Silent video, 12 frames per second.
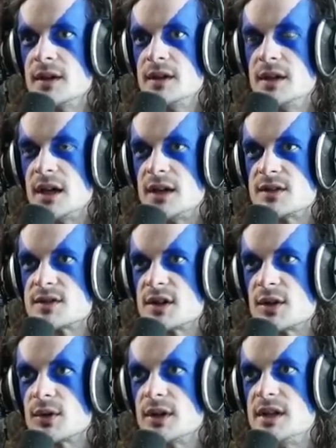And
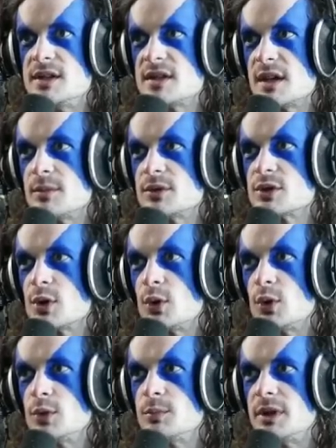Serral is able to
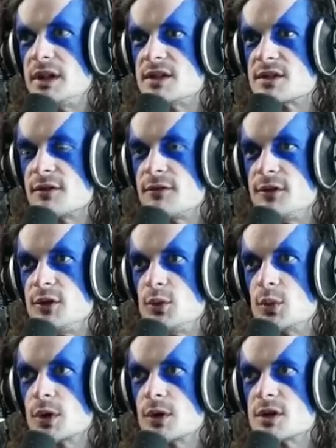hold, but he's a few
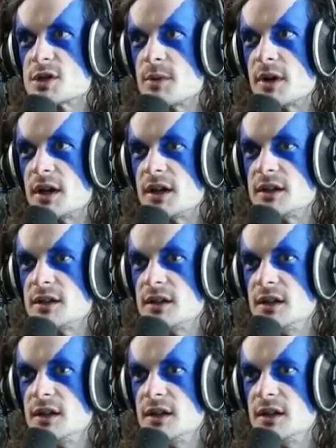workers behind.